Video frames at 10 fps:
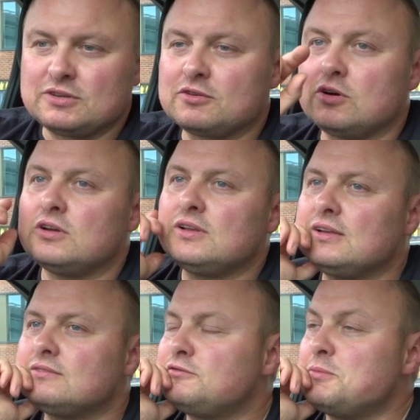I've got
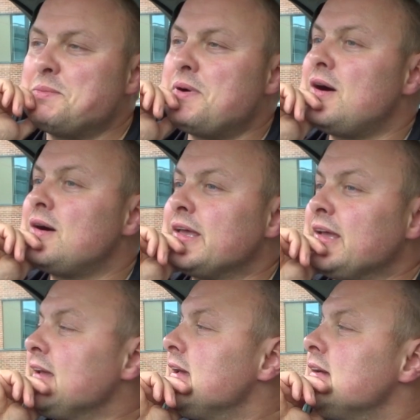for my
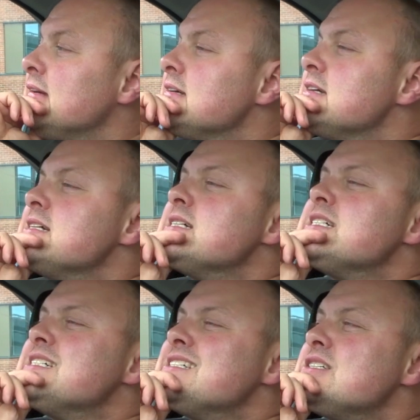parking.
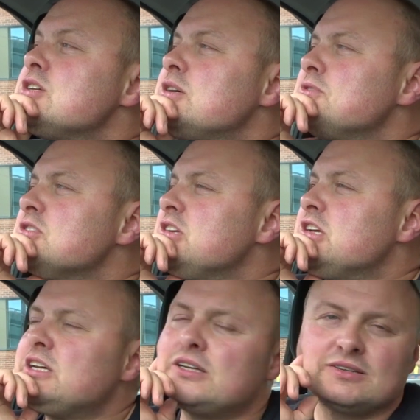So I'm just going
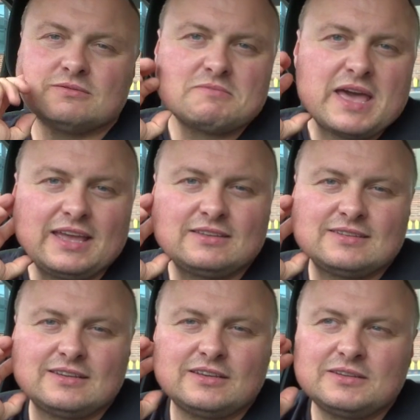to head
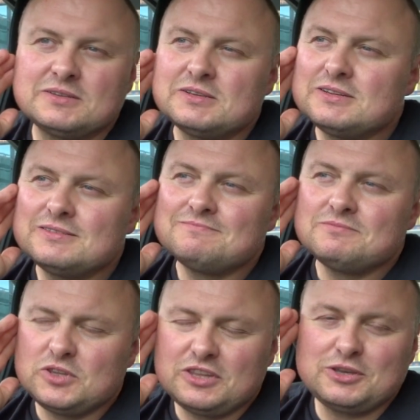to
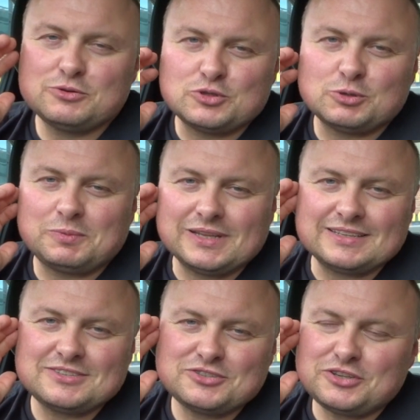the usual
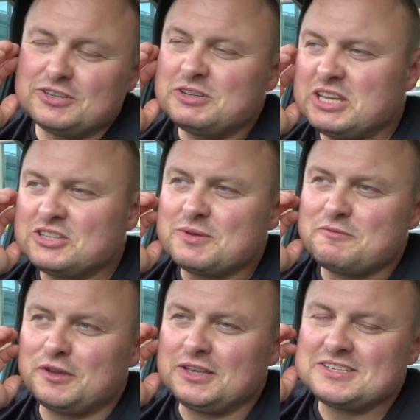places, you know,
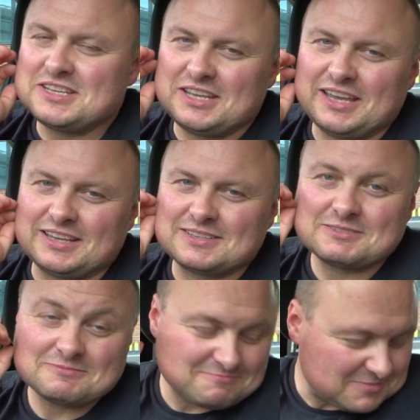HMV,
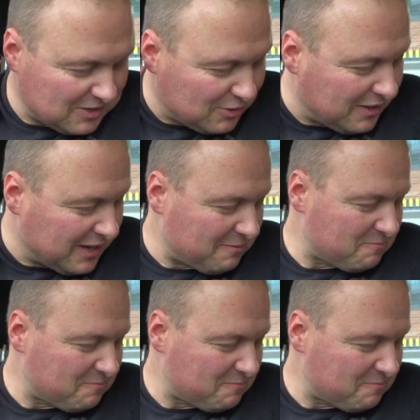CEX and all that.